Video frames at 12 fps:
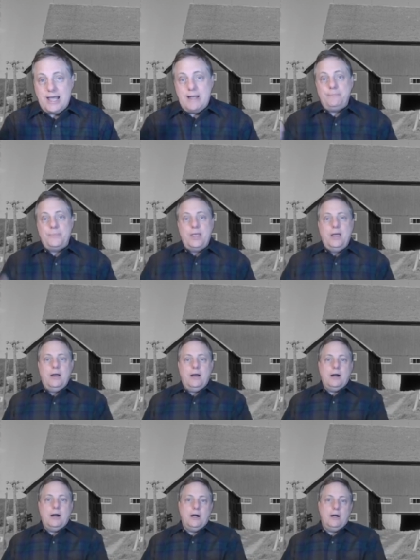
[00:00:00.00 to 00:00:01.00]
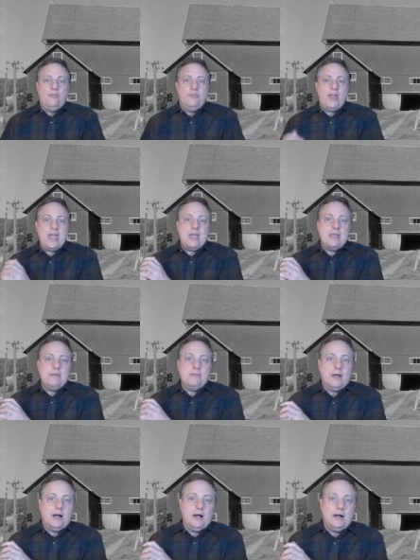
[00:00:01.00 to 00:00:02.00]
them. Uh, they
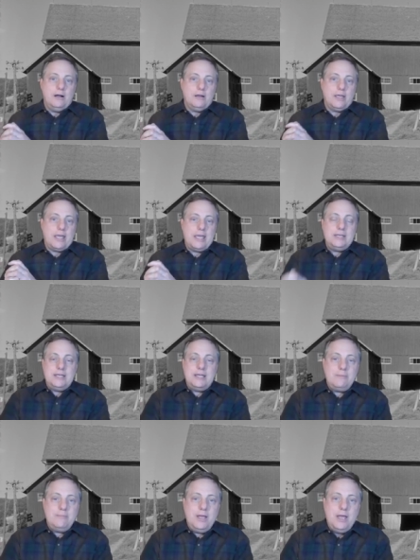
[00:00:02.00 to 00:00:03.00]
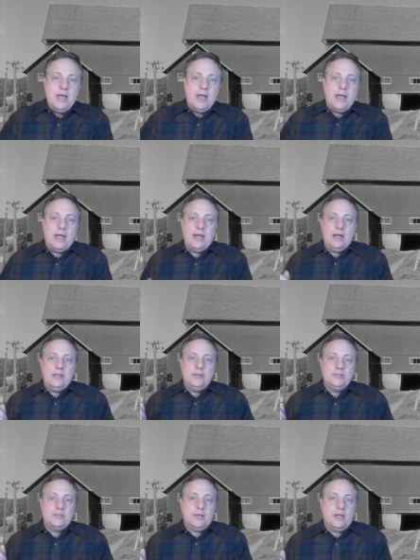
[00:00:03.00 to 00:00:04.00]
uh, hit him
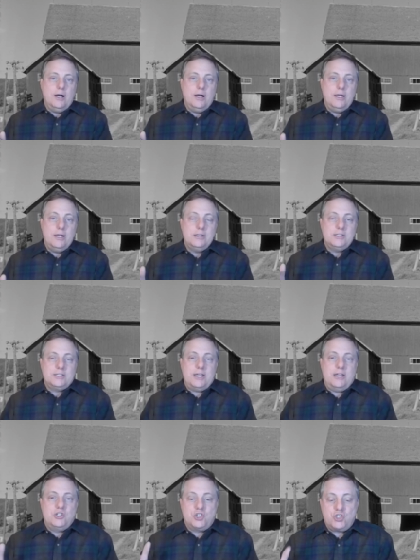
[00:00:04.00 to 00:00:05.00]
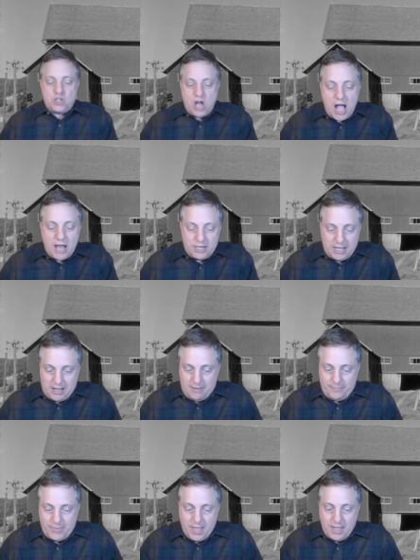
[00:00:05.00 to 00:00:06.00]
and uh, it is said shot
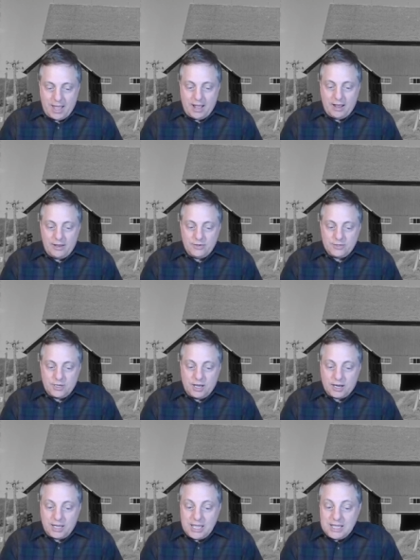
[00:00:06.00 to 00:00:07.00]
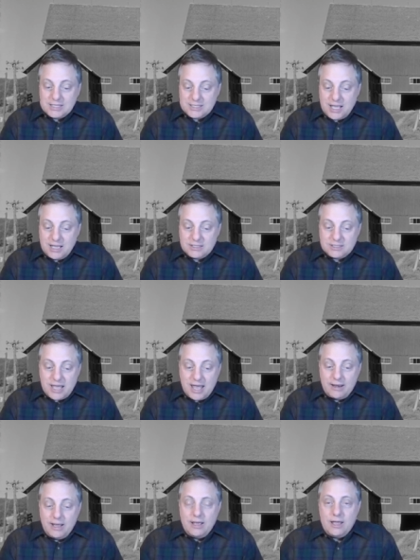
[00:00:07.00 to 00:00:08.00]
him. And uh, King says
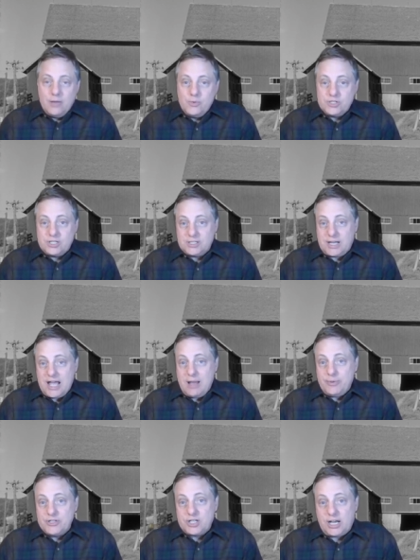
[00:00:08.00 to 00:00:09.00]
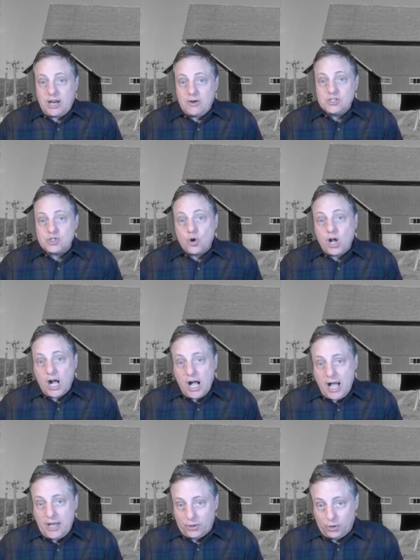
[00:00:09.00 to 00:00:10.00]
that it was his accomplice, Clarence
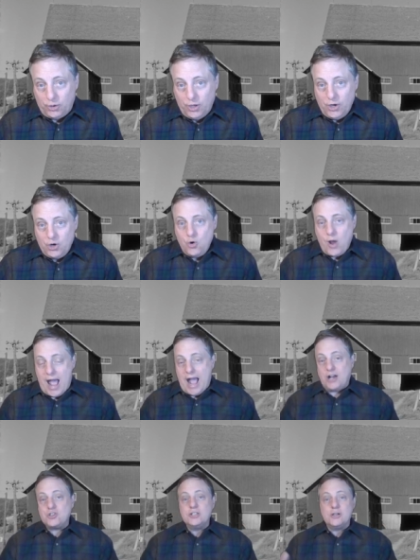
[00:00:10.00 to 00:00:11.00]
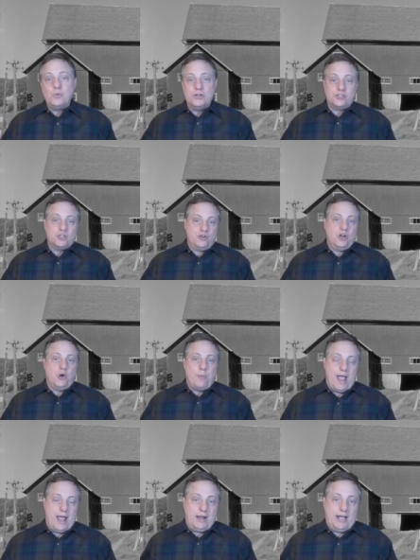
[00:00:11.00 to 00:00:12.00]
O'Connell, who actually was the trigger
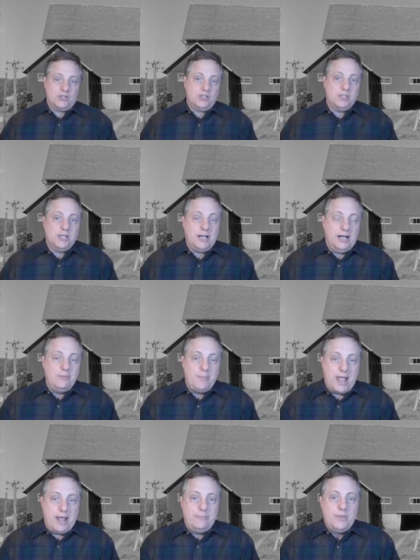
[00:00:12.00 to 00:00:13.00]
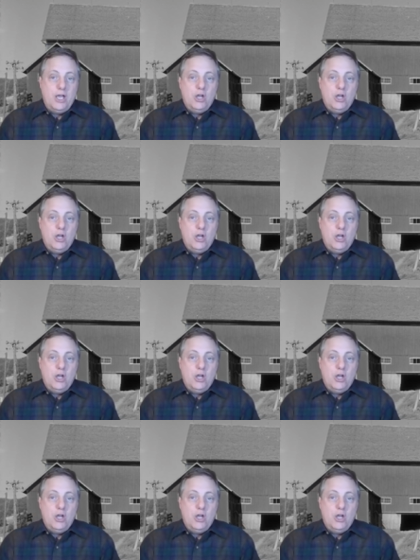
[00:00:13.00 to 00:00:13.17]
man, actually the gunman,